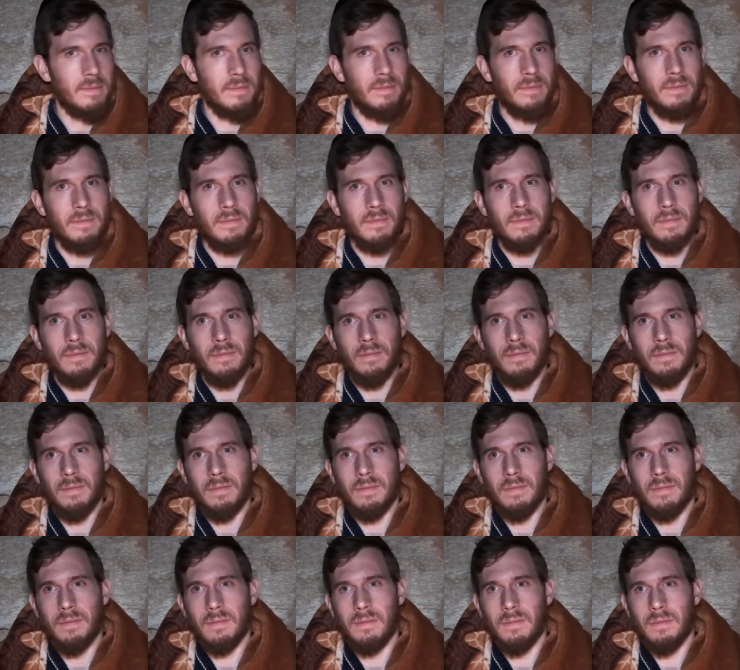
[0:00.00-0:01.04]

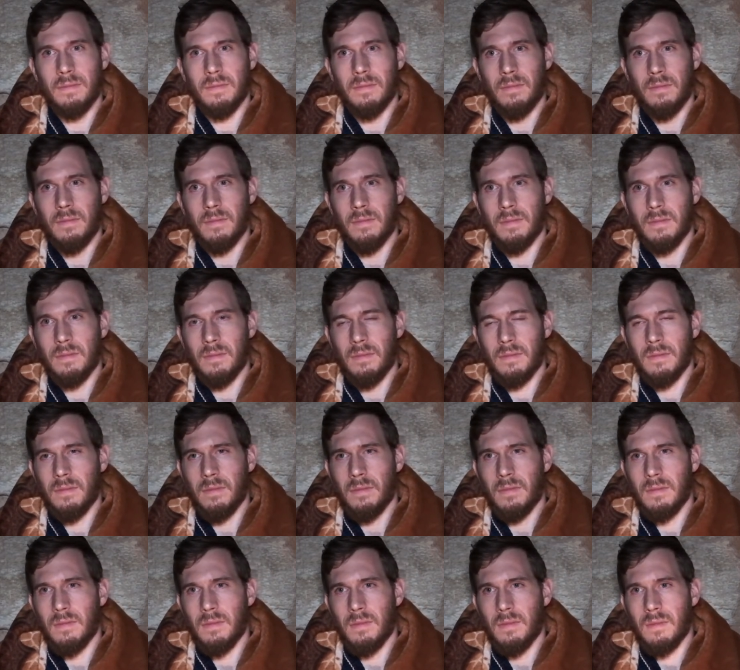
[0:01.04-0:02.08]

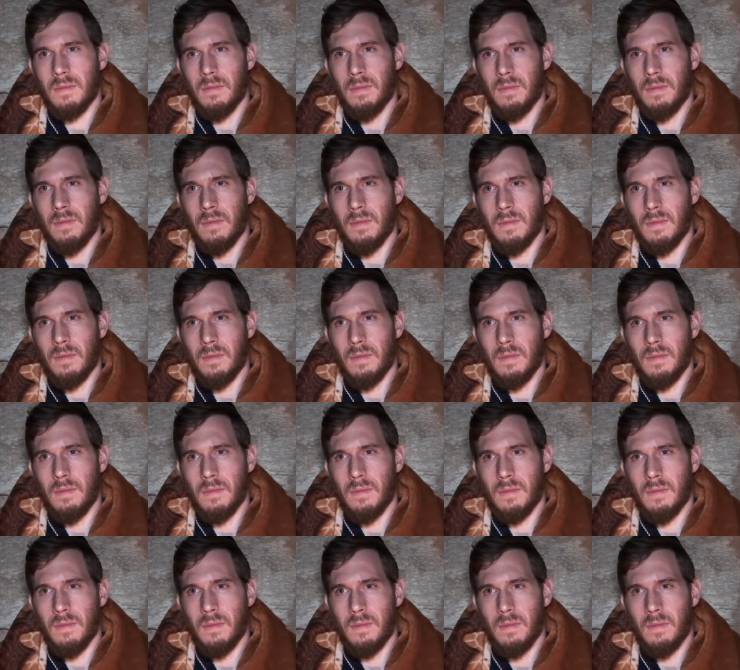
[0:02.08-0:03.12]

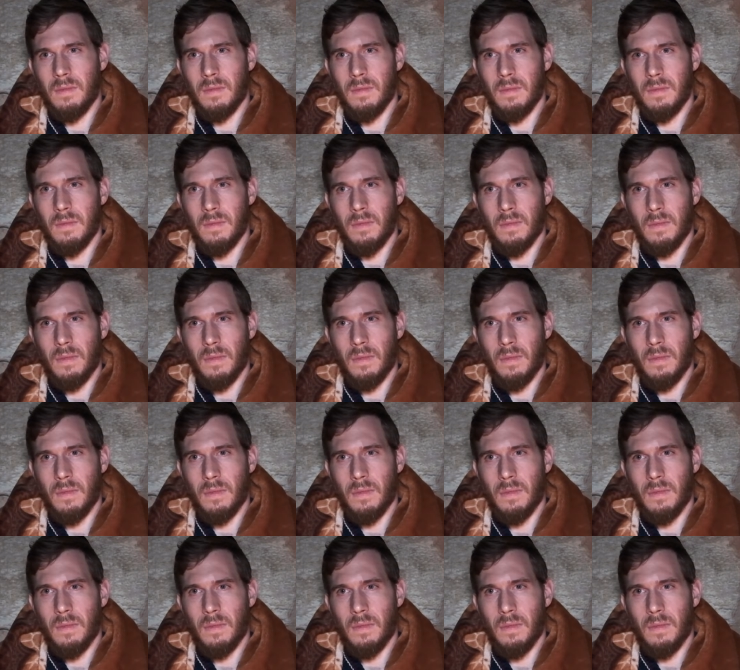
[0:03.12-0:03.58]
(silence)